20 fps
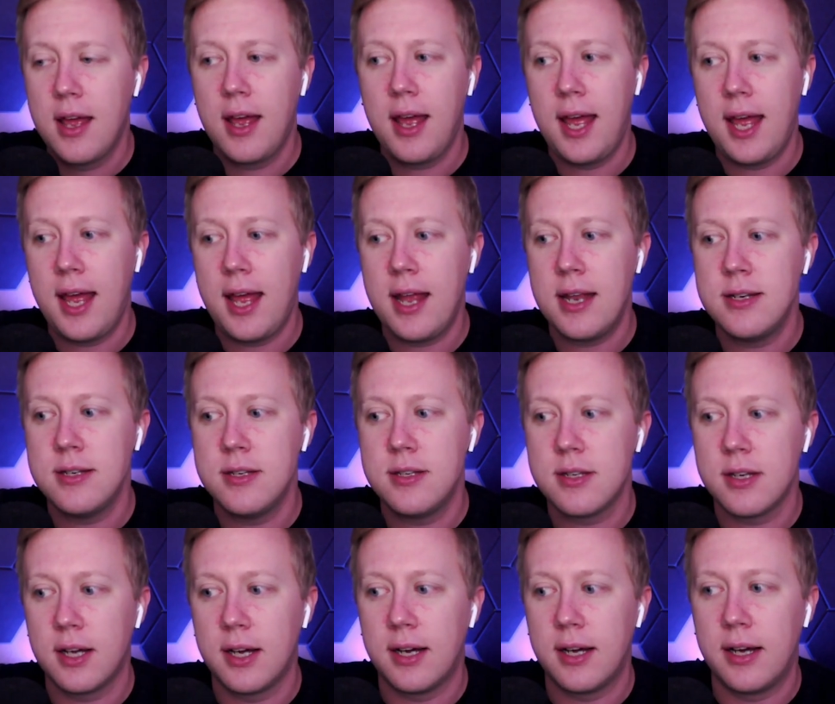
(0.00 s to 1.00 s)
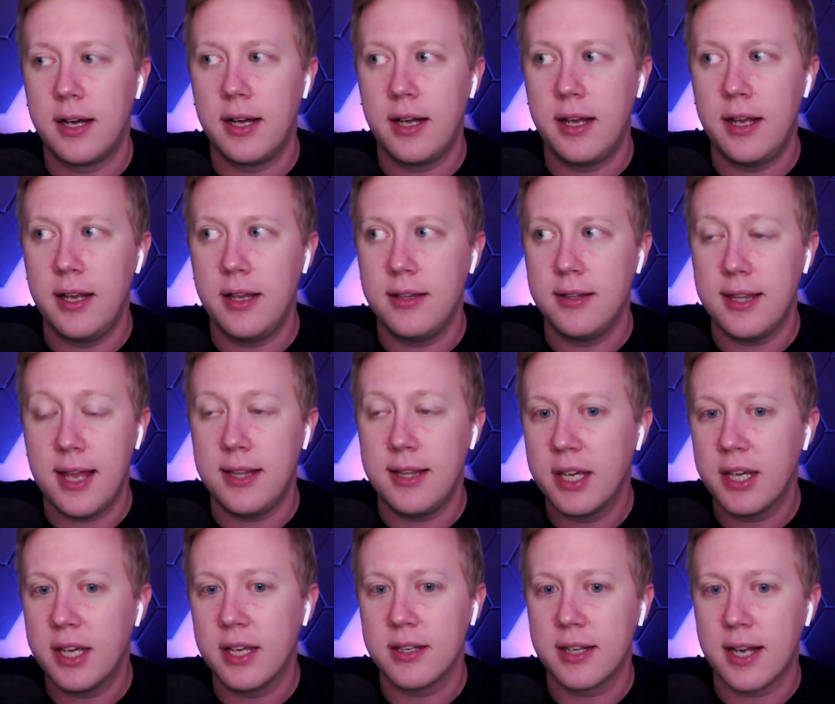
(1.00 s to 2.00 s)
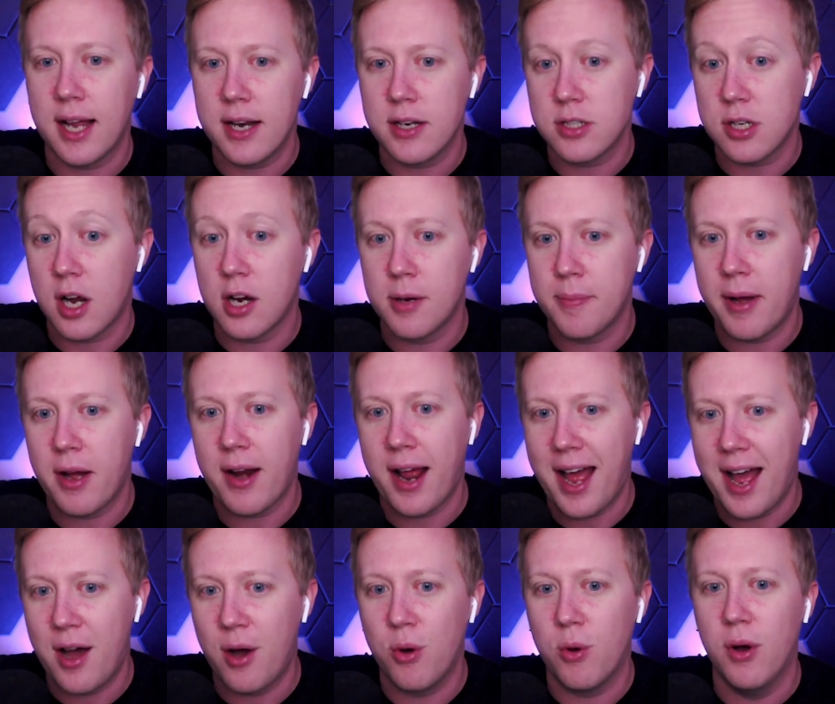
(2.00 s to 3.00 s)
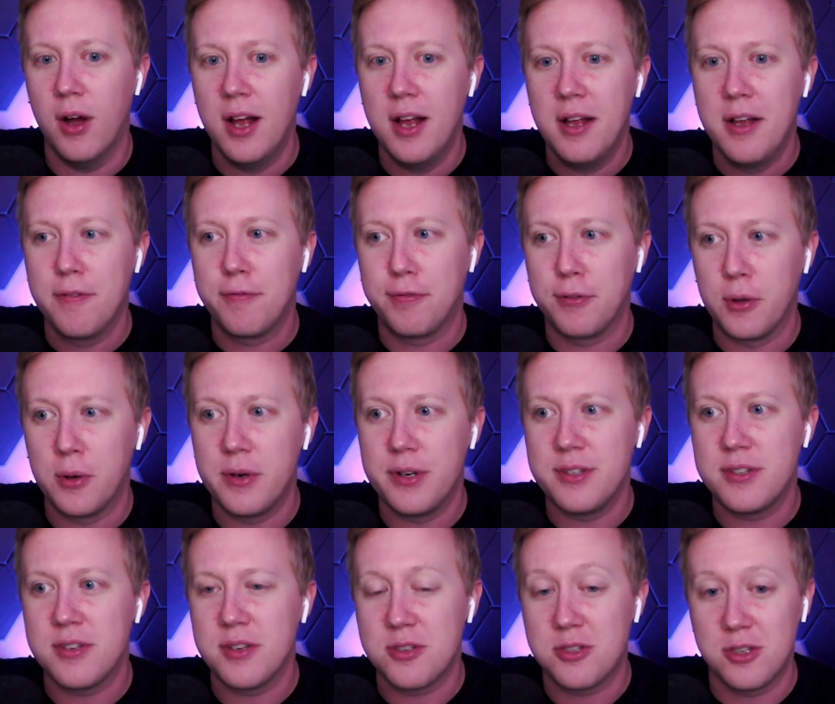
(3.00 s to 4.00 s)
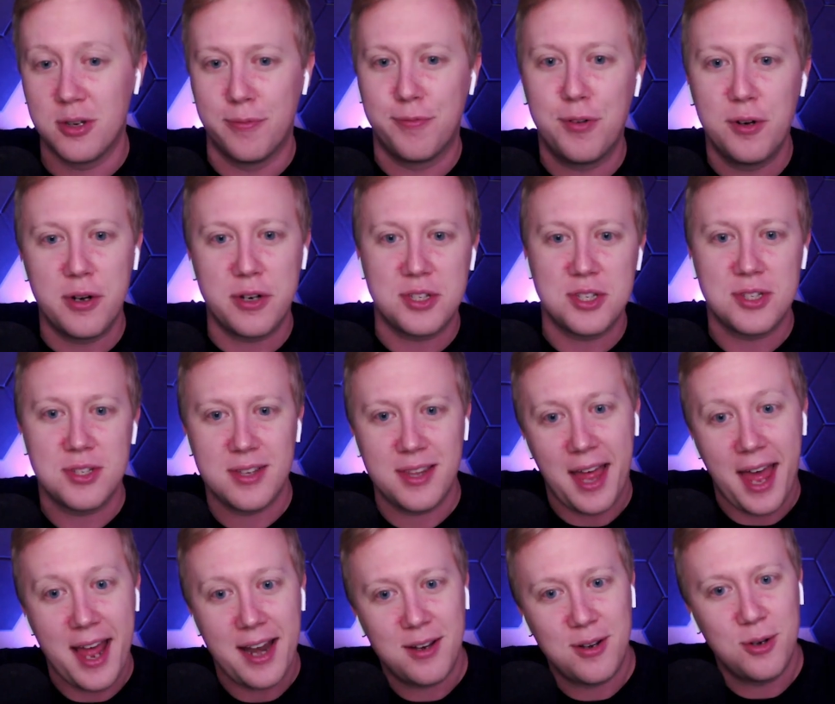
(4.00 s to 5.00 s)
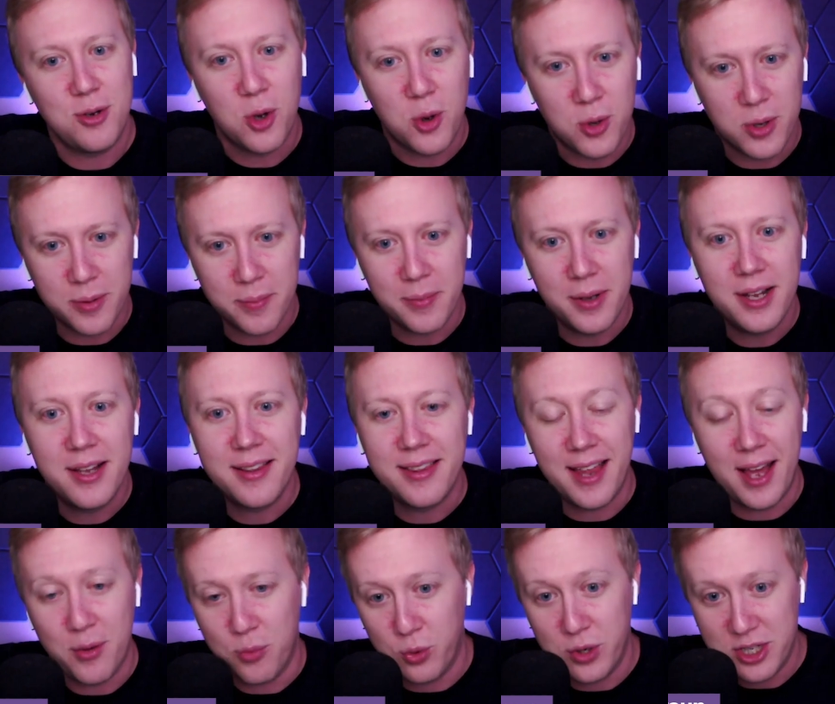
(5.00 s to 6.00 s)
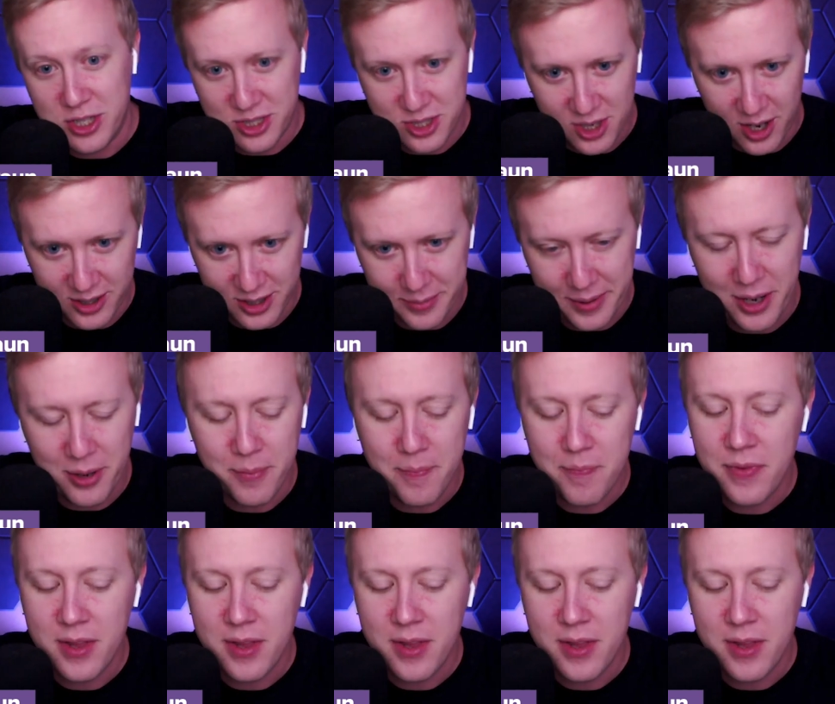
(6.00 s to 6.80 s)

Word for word: And uh, then we can kind of talk about how Flores subverts that norm that we just talked about.